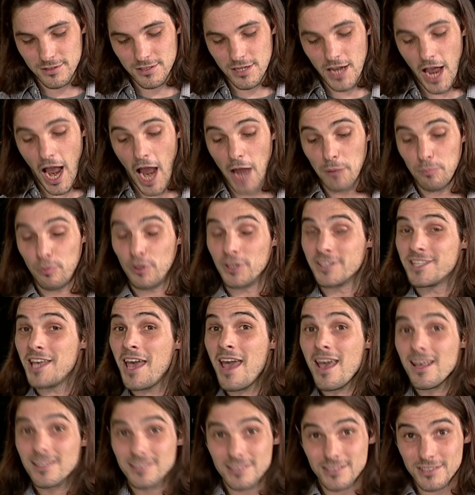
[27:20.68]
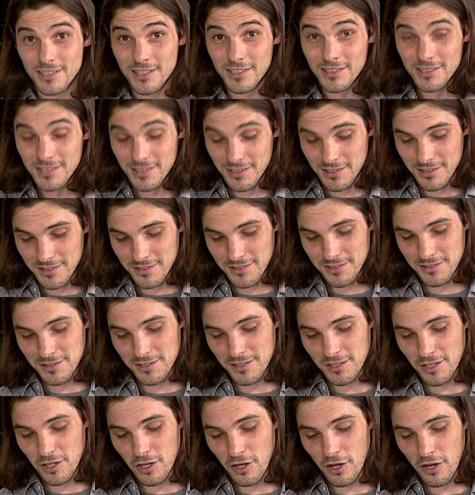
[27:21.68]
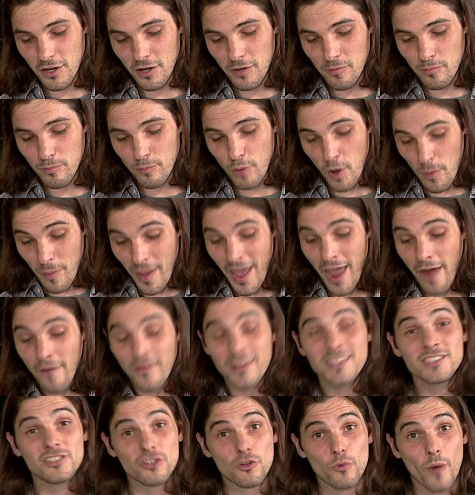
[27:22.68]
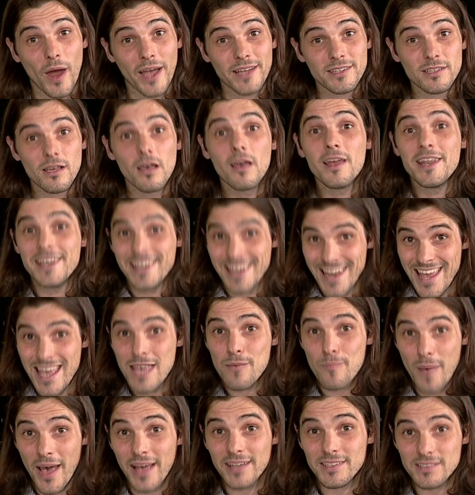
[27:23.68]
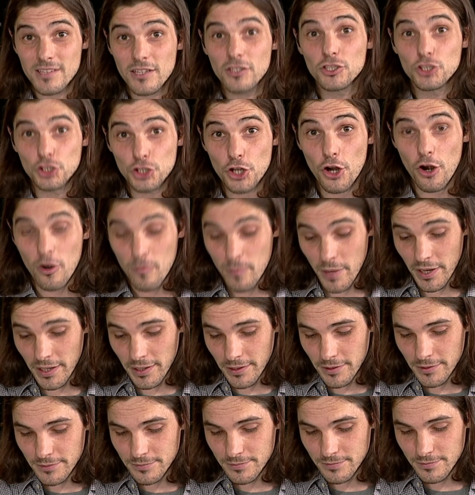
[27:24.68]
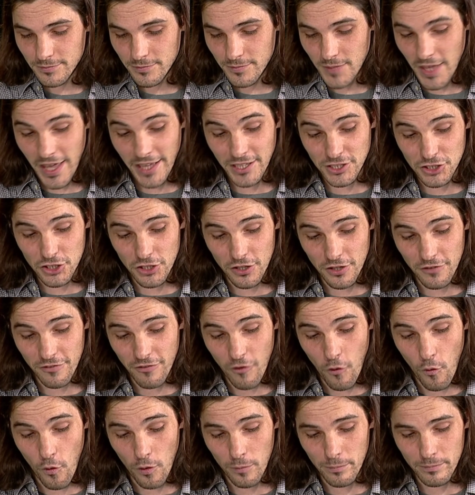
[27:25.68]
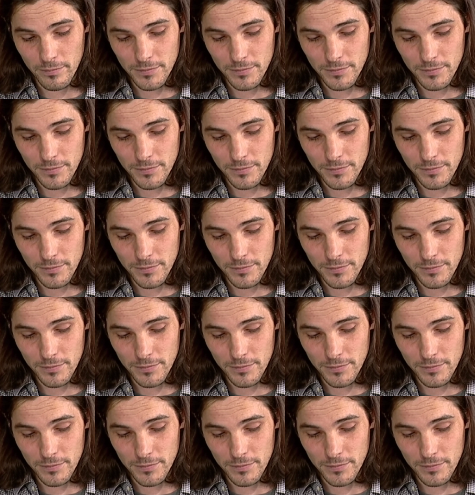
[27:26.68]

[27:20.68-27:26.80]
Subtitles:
I protested, preparing to write Német, German, into the form.